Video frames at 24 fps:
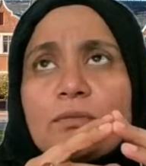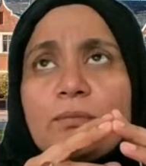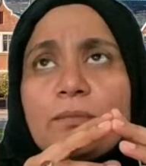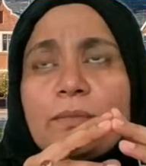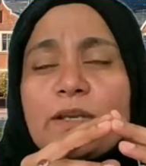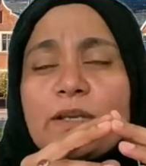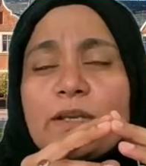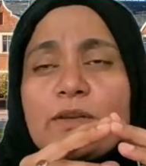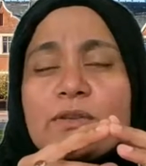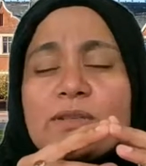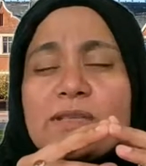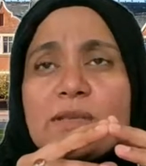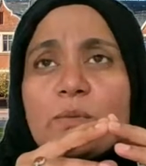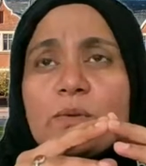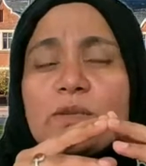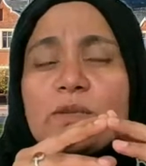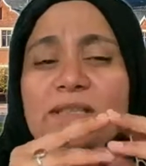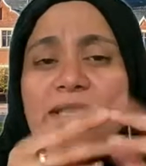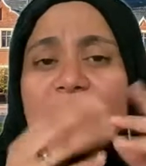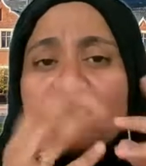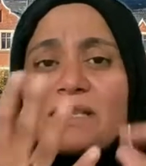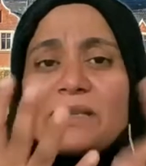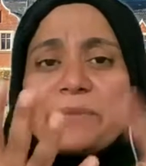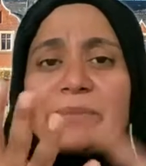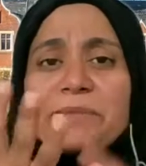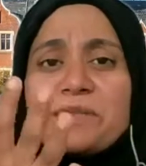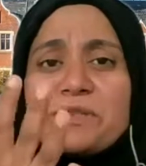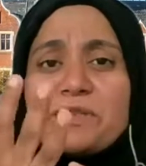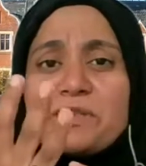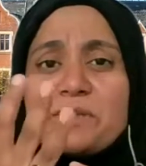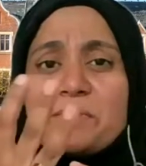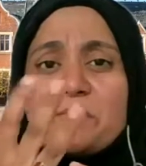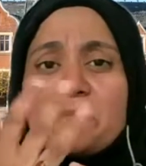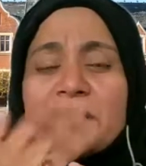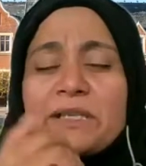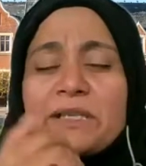because there was
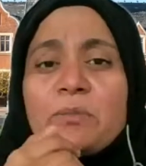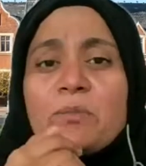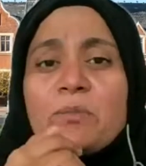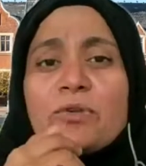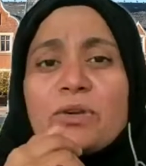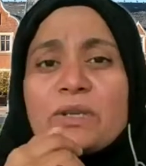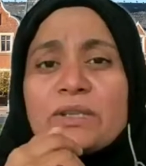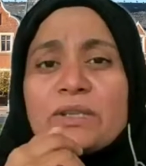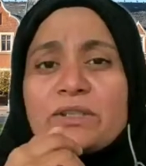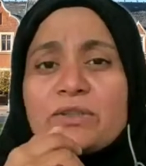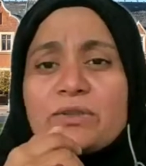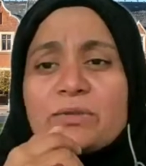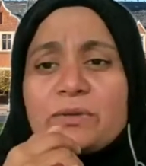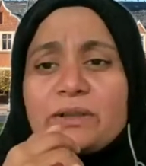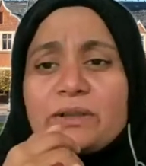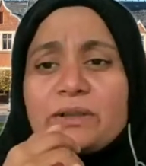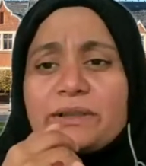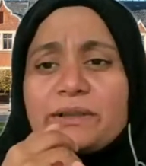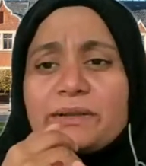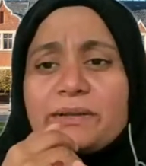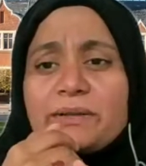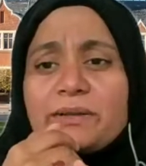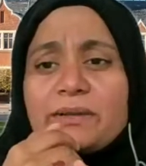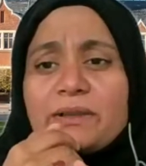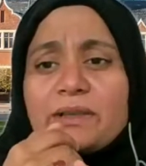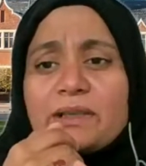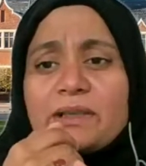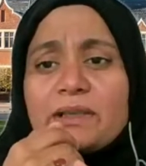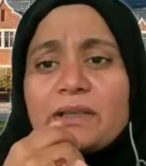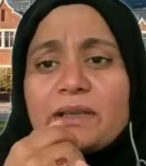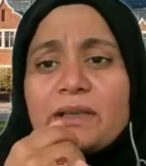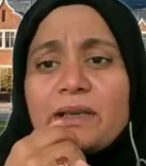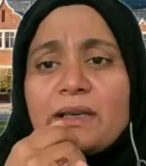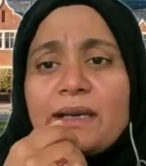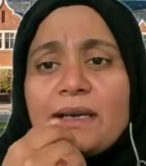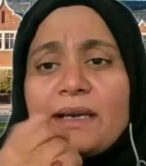unlimited money put into it,
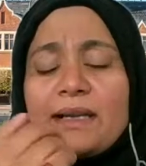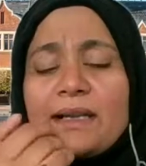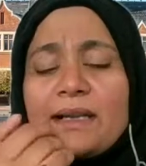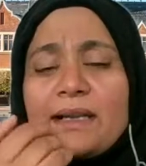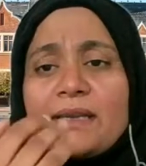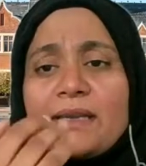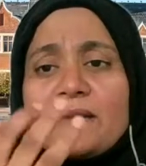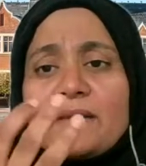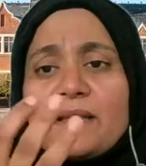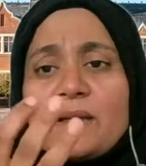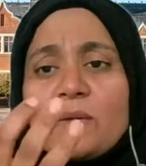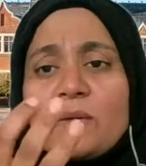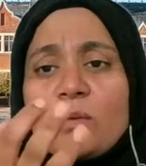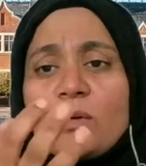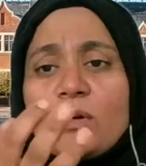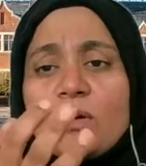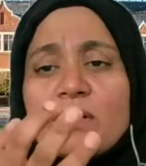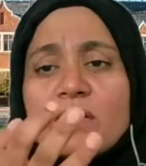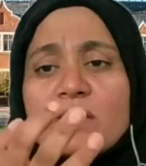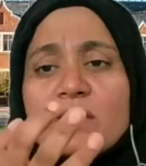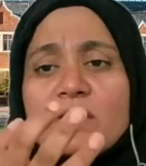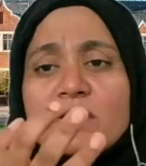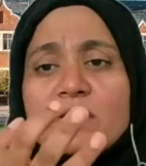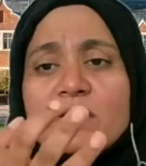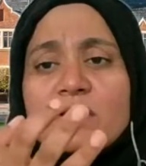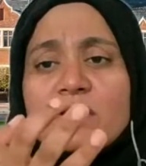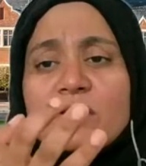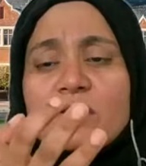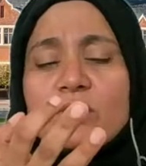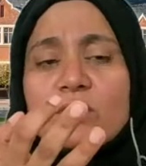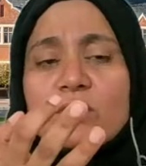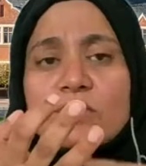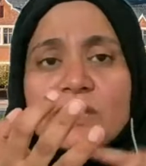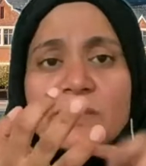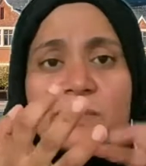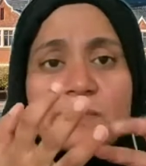and there was
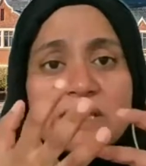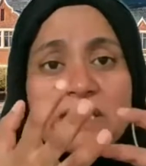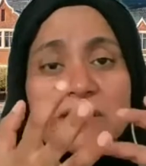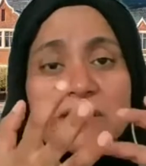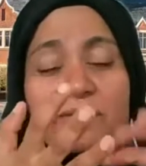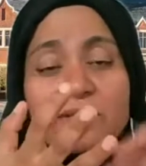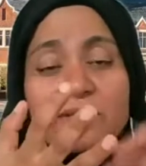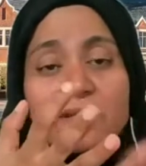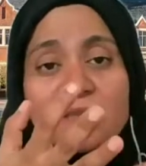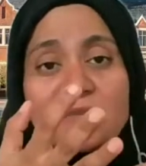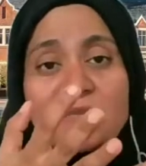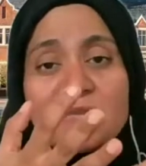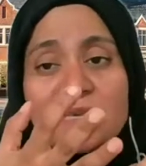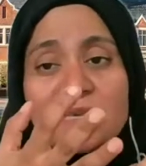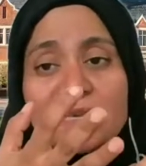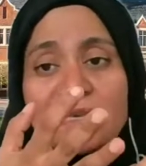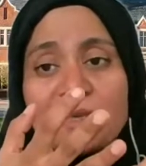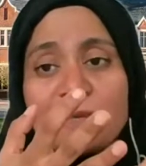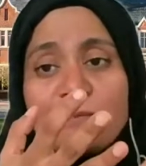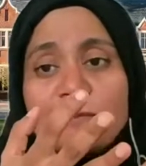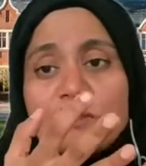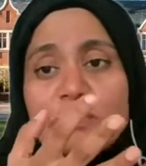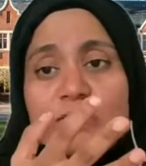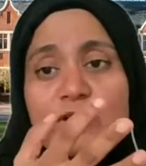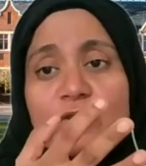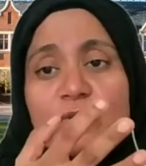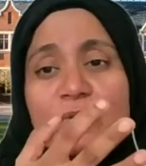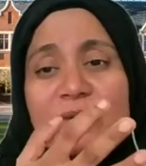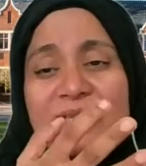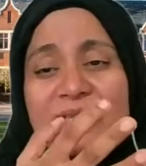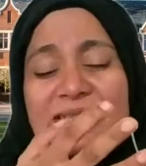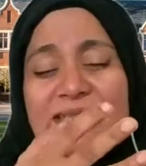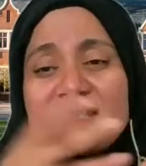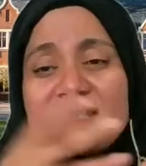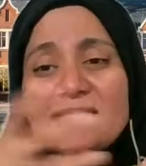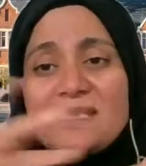no specific time. So you
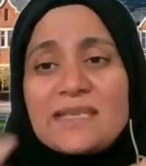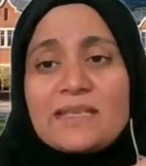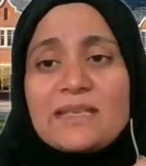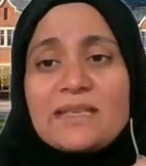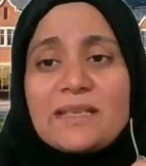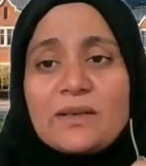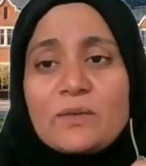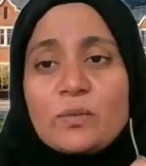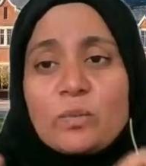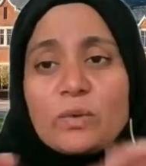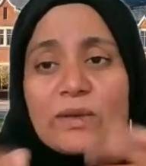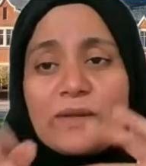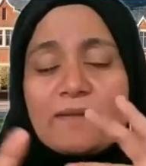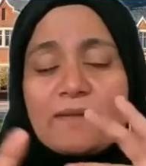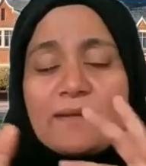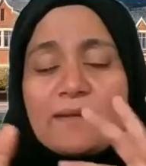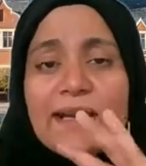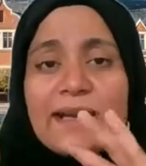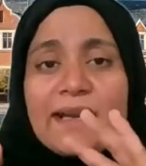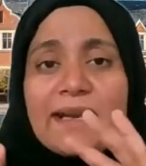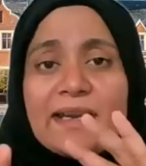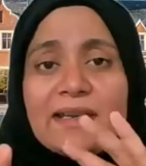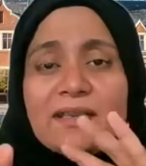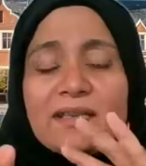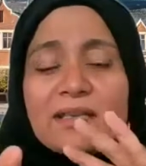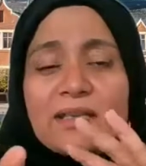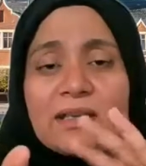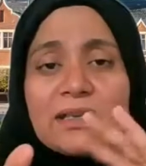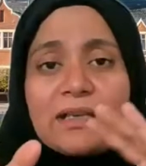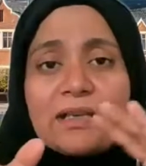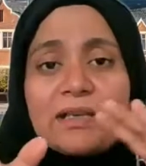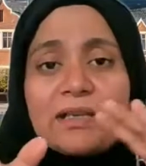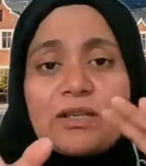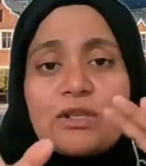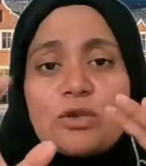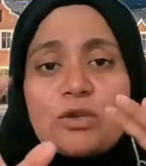can see that with that,
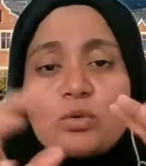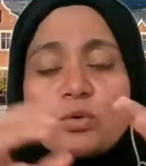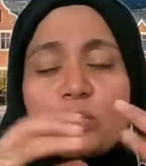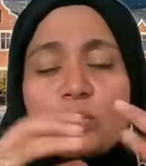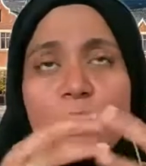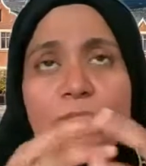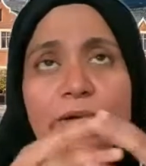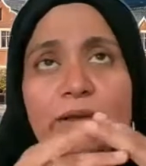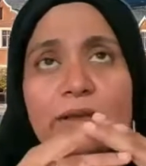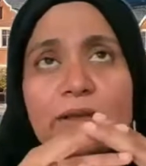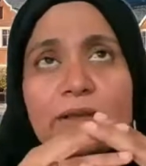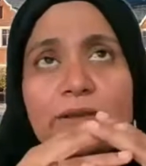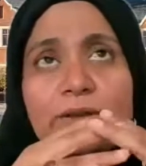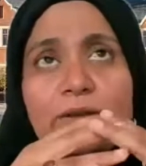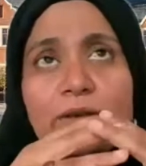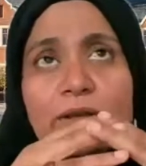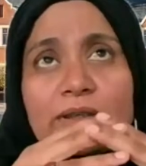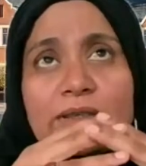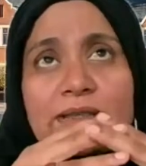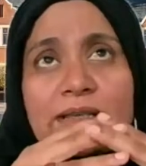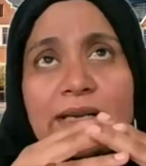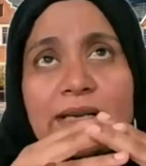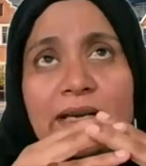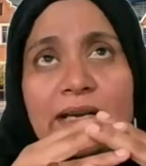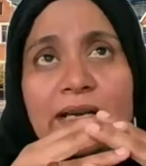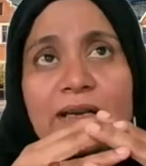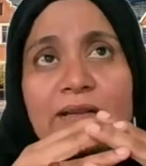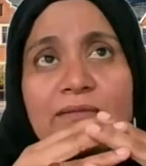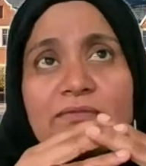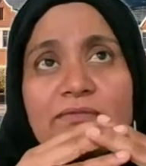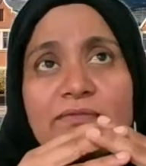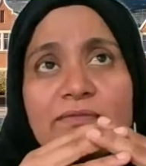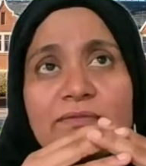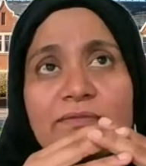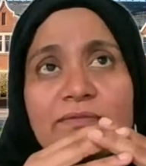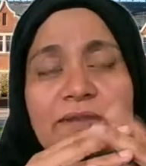you will not
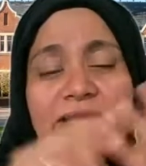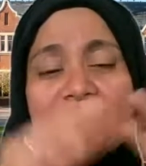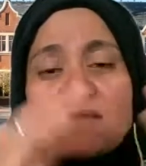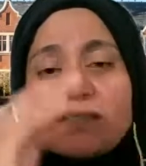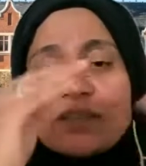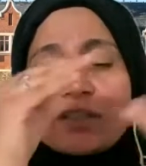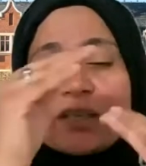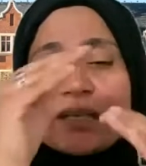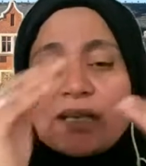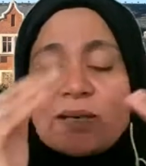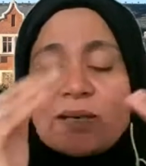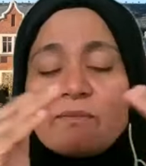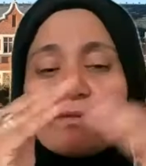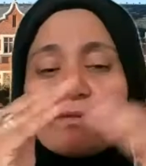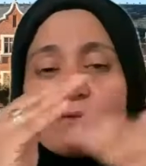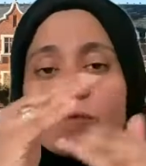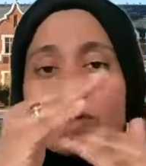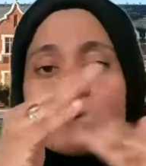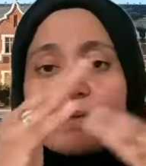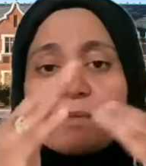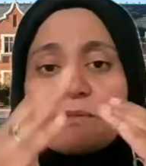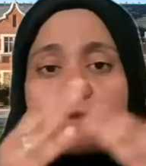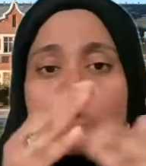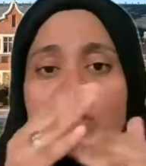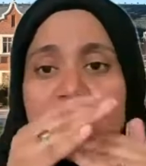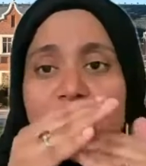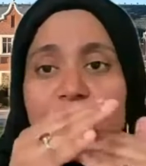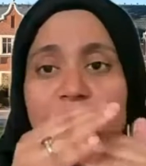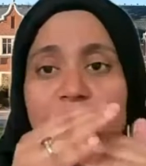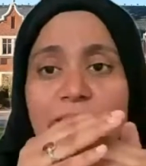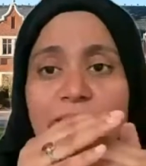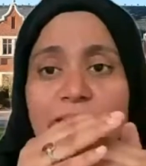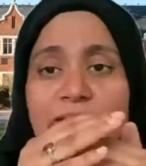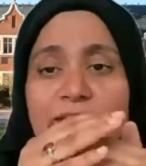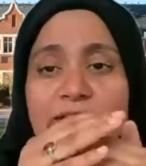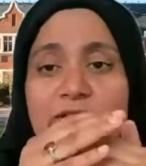have these time frames, triple
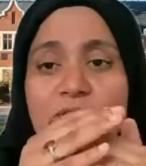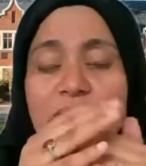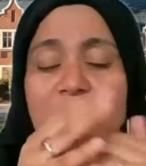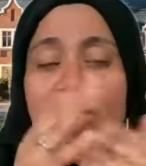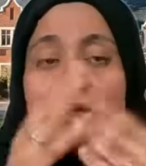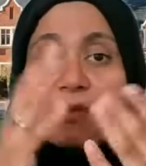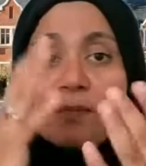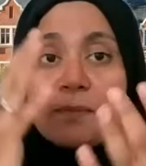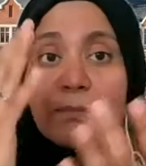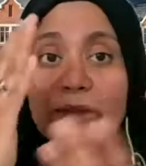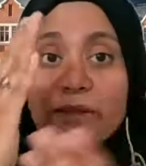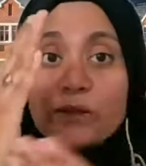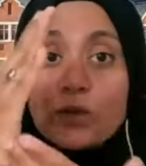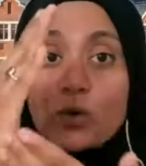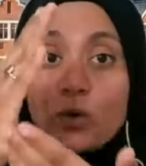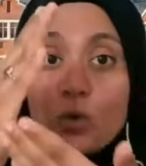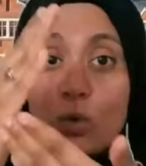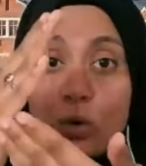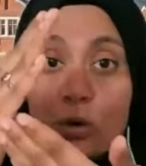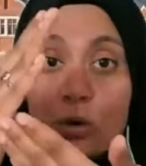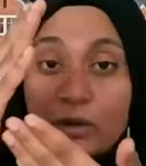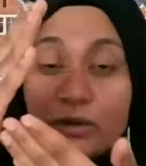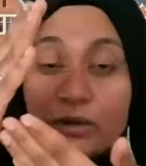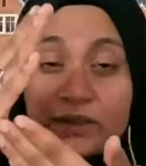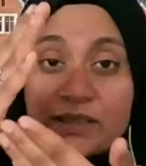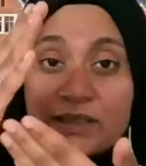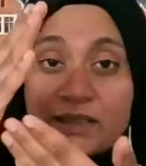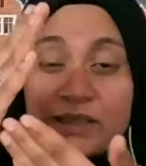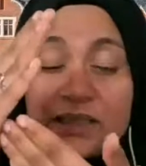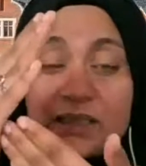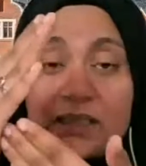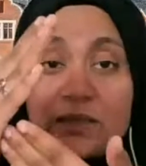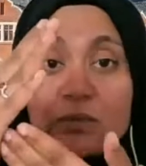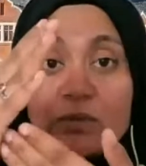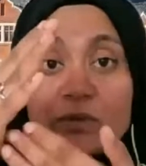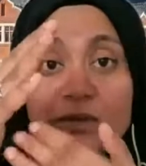constraint, but the
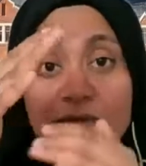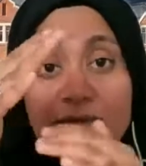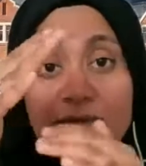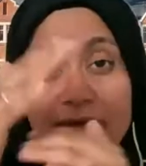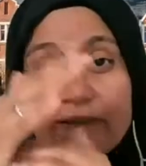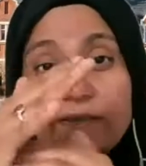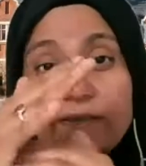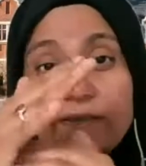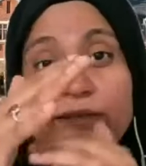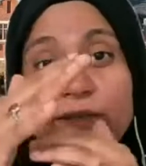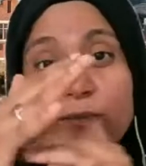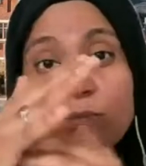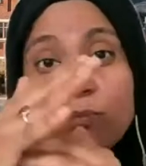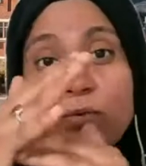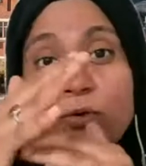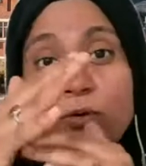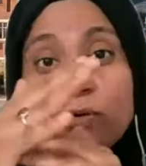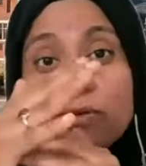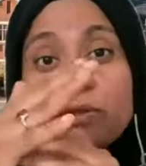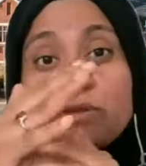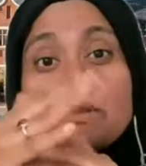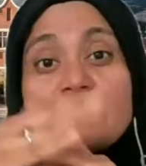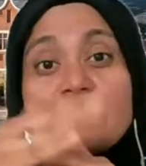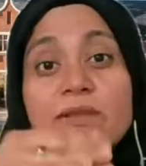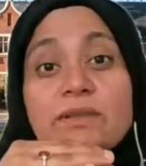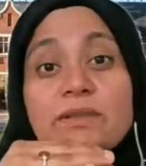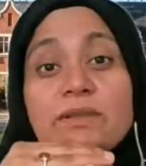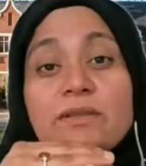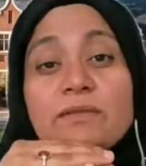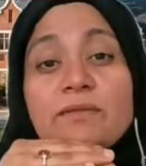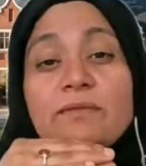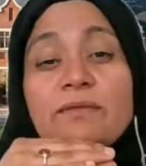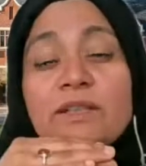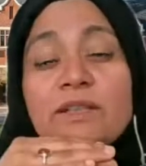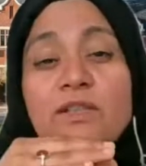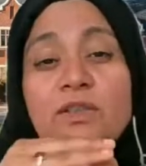quality was very important
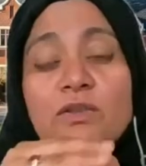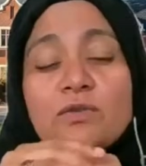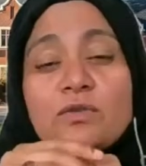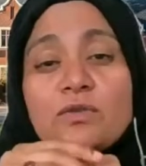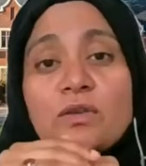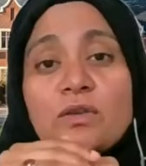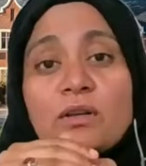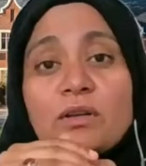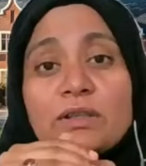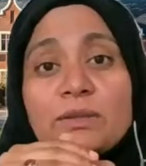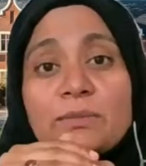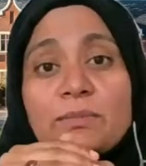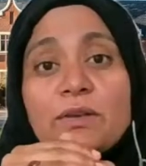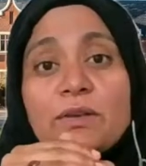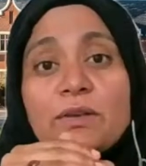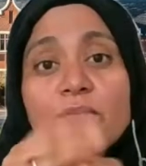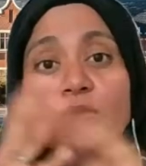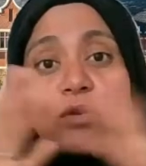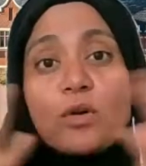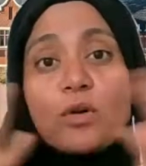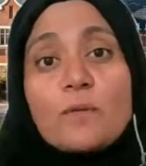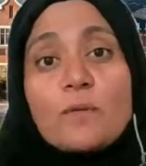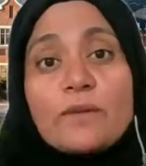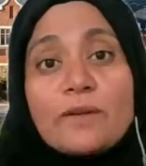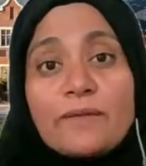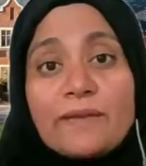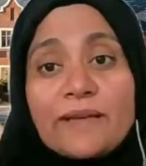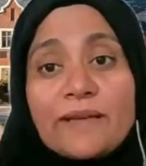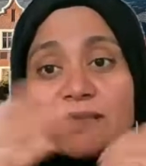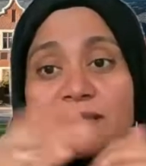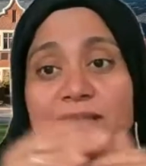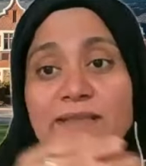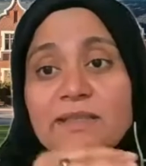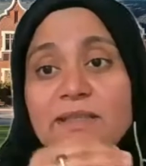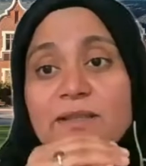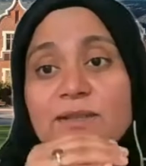when you talked about COVID
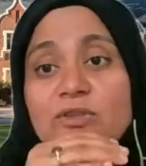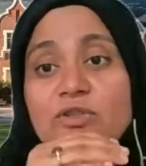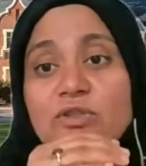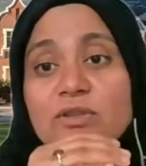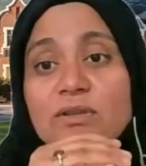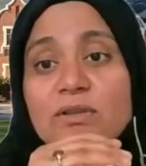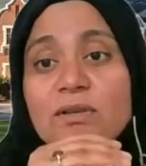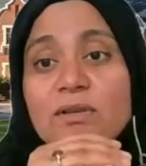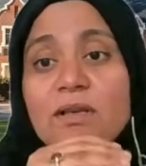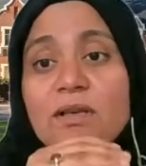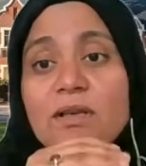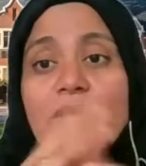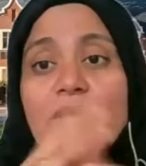vaccination.